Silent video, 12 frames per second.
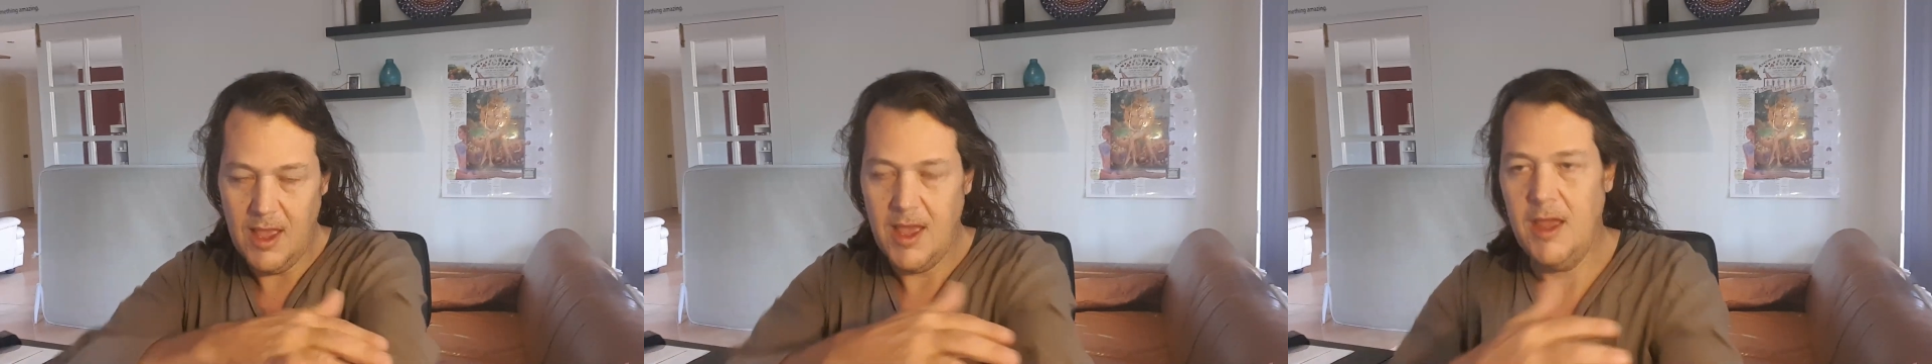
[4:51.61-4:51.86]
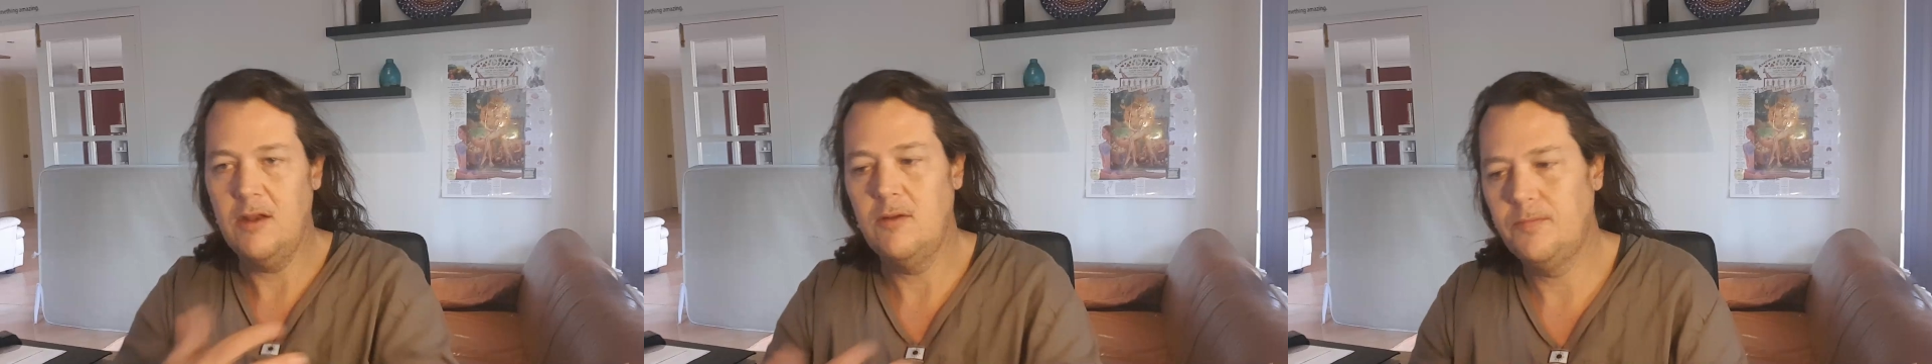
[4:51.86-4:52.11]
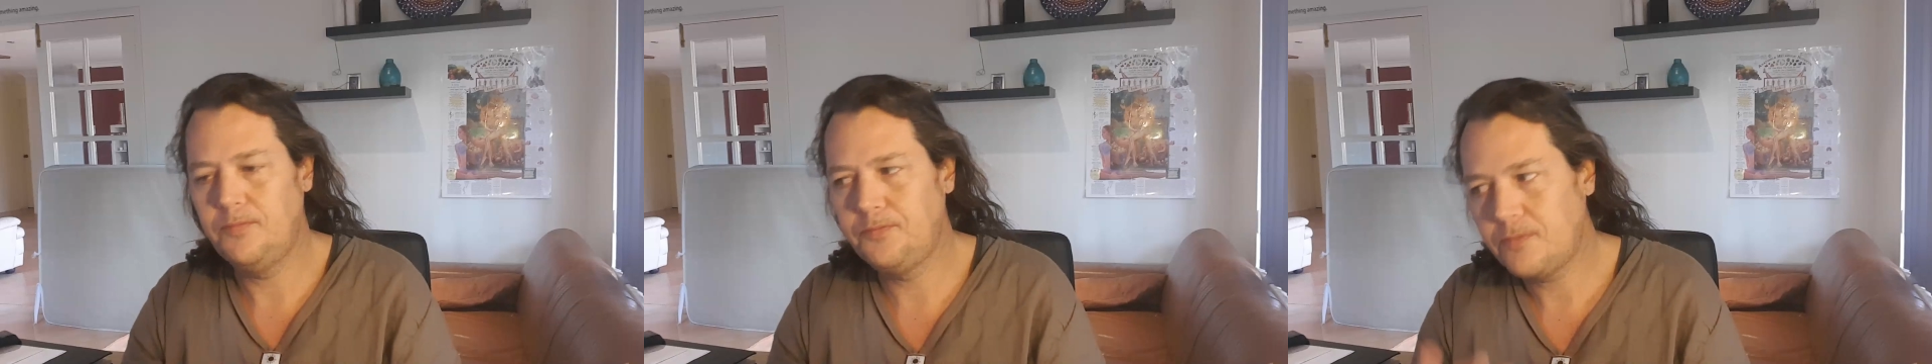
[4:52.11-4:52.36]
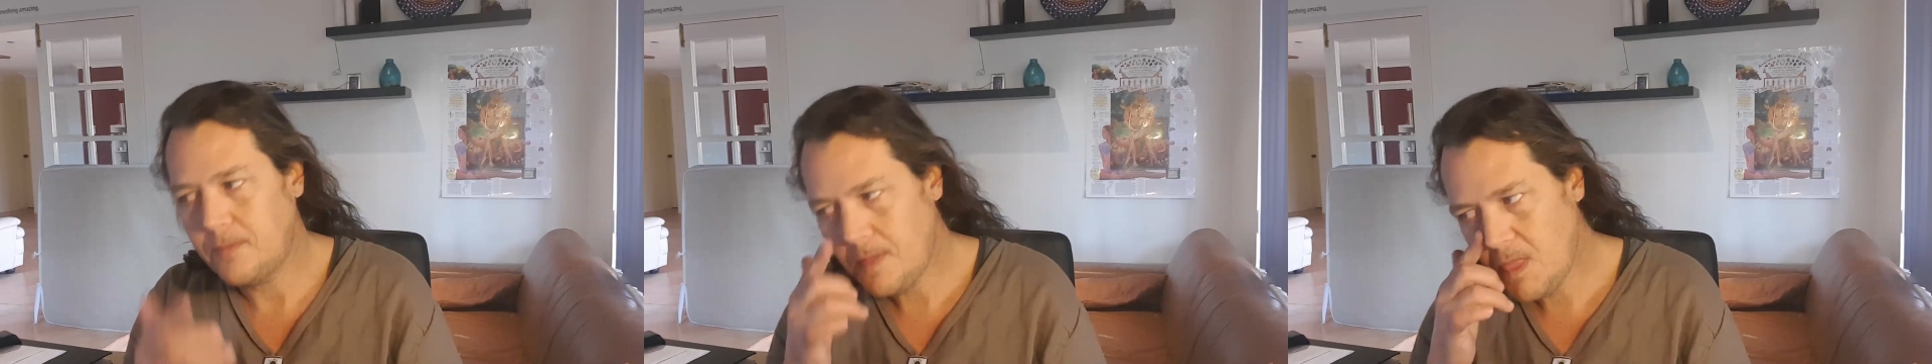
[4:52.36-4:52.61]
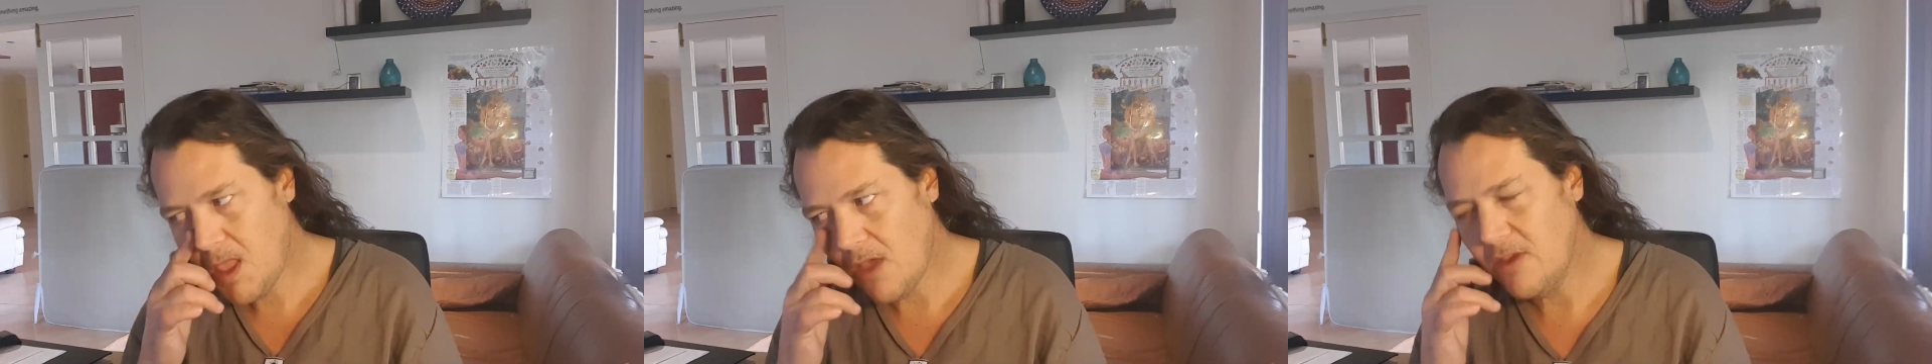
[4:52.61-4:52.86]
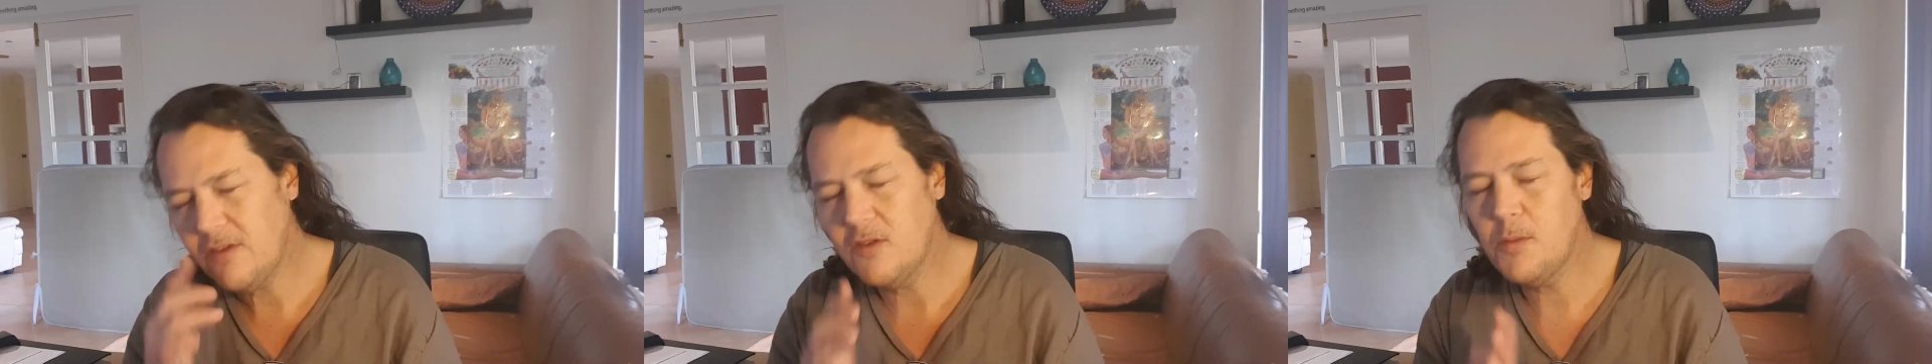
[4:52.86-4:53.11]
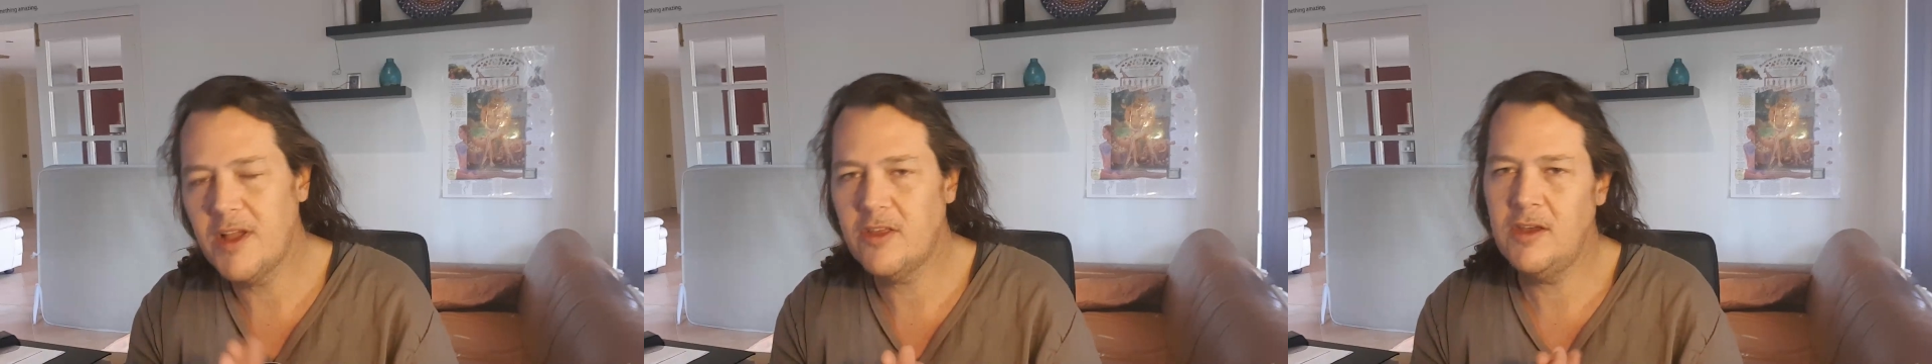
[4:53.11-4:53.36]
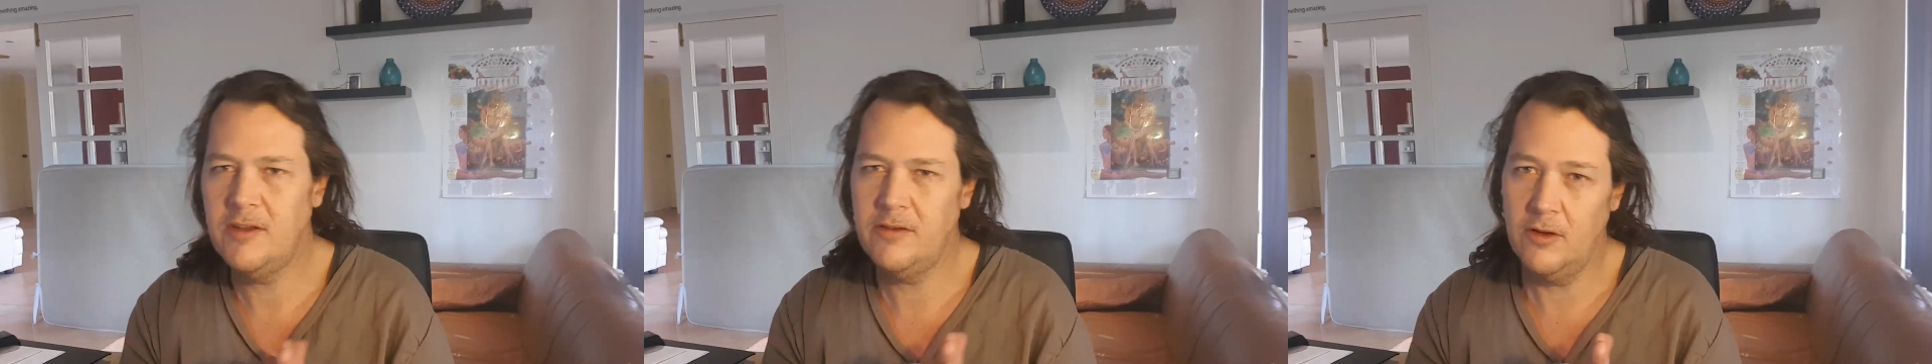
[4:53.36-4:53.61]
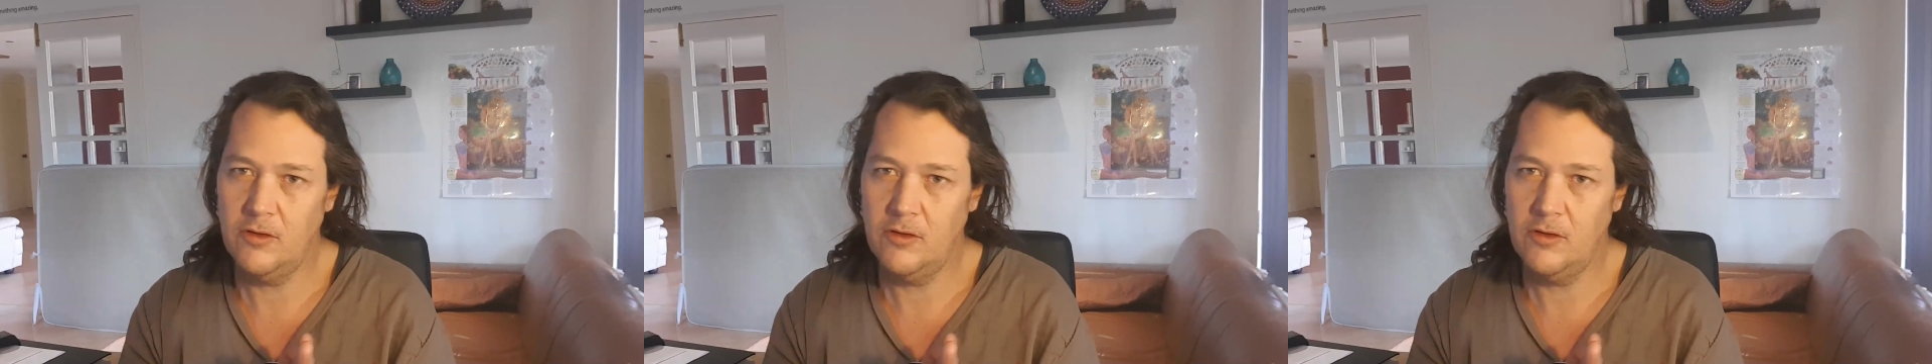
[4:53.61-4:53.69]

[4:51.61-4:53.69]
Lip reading: And this is much easier to